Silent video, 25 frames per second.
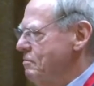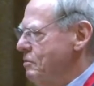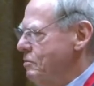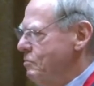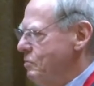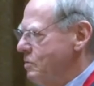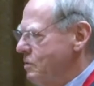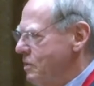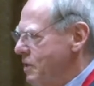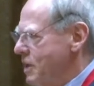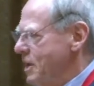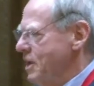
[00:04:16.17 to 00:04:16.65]

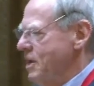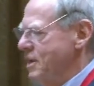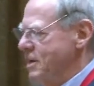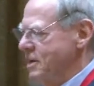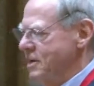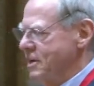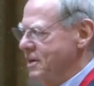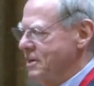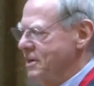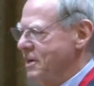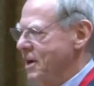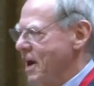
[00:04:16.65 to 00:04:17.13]
You really
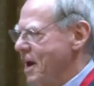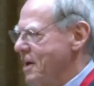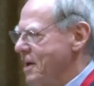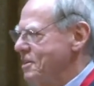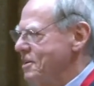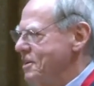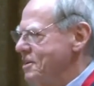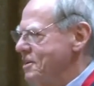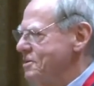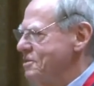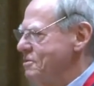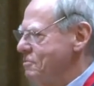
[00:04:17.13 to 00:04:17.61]
need
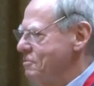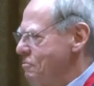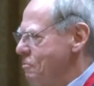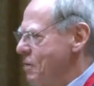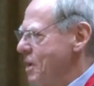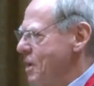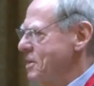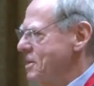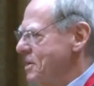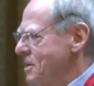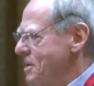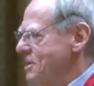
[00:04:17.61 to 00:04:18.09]
guidance
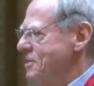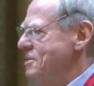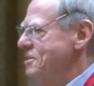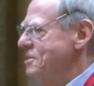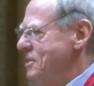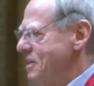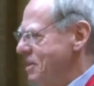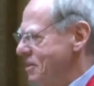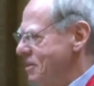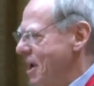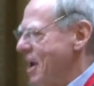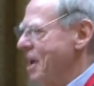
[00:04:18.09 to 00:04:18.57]
what
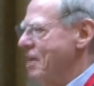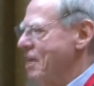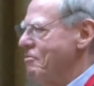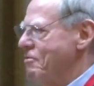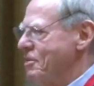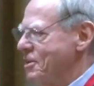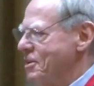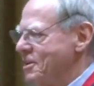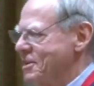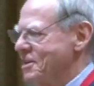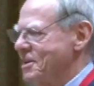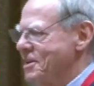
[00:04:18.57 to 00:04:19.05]
is
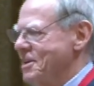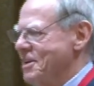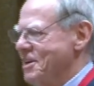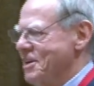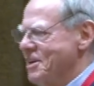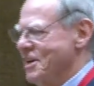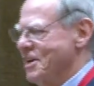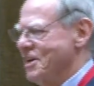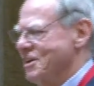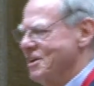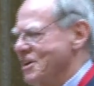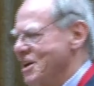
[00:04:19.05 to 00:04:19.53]
relevant
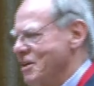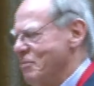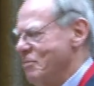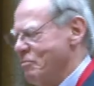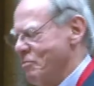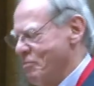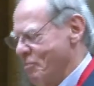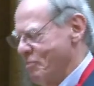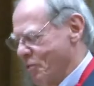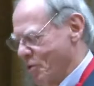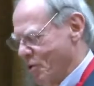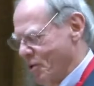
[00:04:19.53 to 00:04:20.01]
in
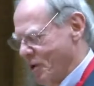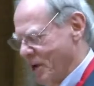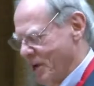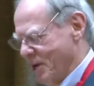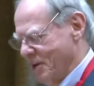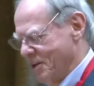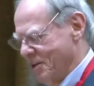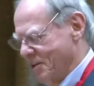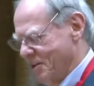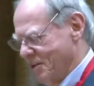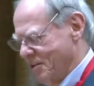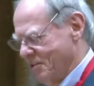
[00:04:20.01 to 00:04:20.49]

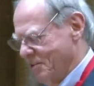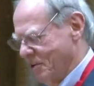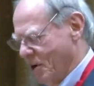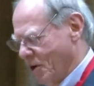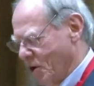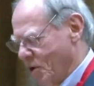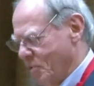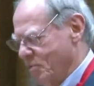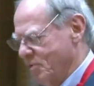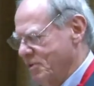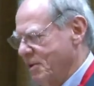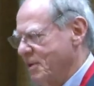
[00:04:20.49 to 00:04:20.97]

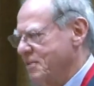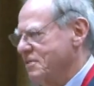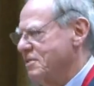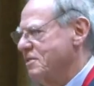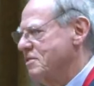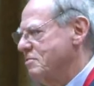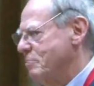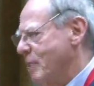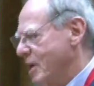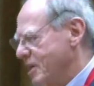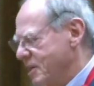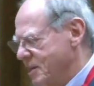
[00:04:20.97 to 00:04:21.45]

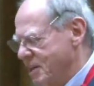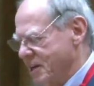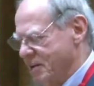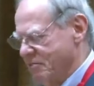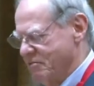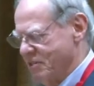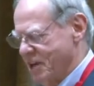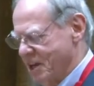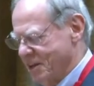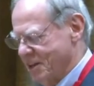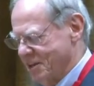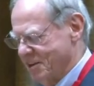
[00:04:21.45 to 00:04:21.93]
circumstances, but
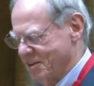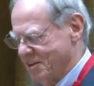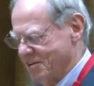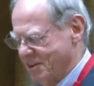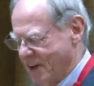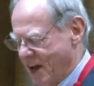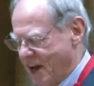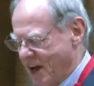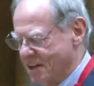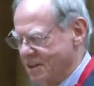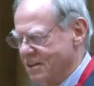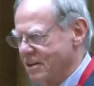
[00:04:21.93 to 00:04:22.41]
leave that
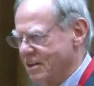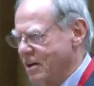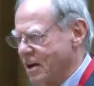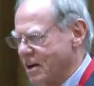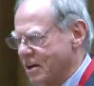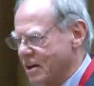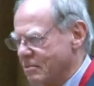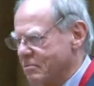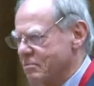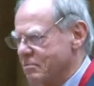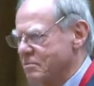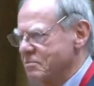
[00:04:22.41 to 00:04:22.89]
aside.
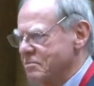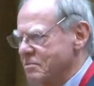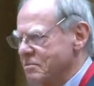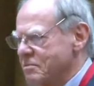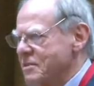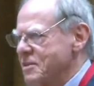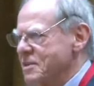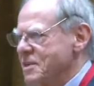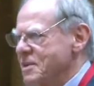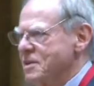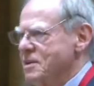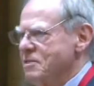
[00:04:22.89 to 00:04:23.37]

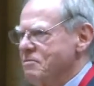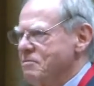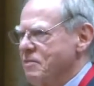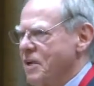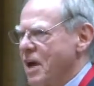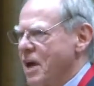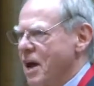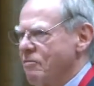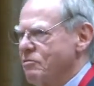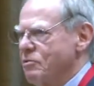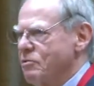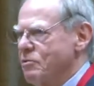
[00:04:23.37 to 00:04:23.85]
We
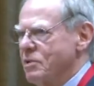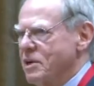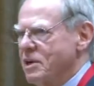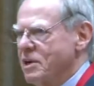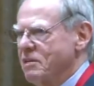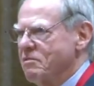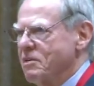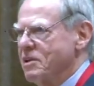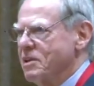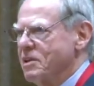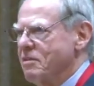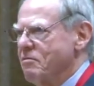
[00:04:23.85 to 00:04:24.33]
have to
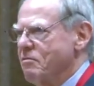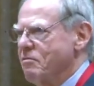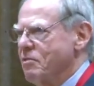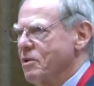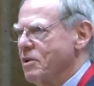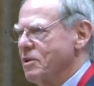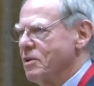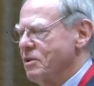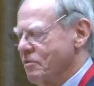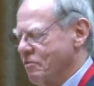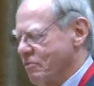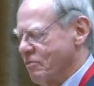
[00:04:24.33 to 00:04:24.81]
live in a
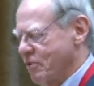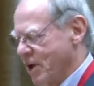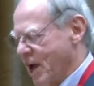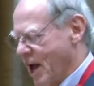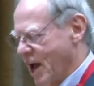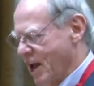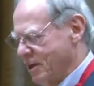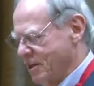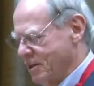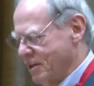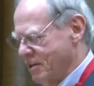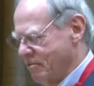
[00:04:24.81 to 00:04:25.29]
world of
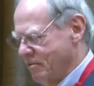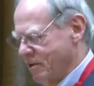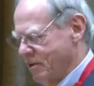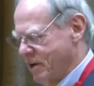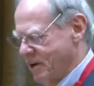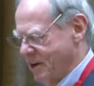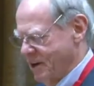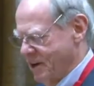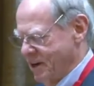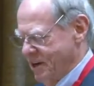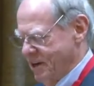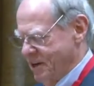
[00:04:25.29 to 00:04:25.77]
reality
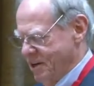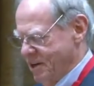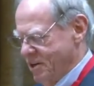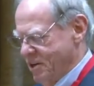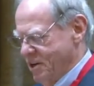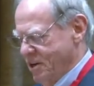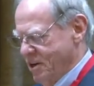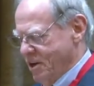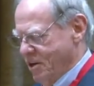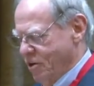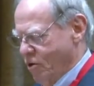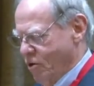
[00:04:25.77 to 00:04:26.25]
where
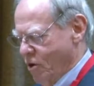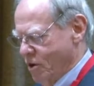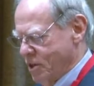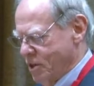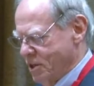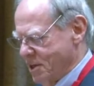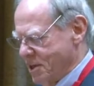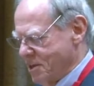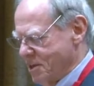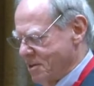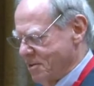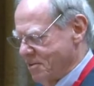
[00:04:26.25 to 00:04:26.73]

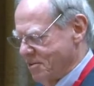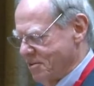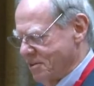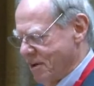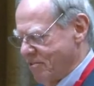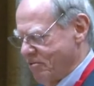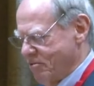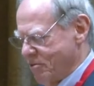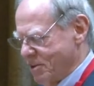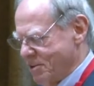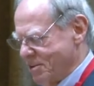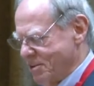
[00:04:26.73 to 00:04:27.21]
content is
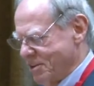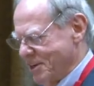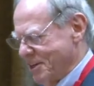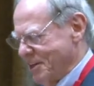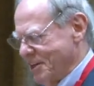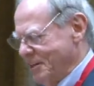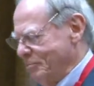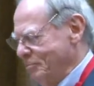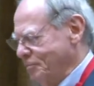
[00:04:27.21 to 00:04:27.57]
everything.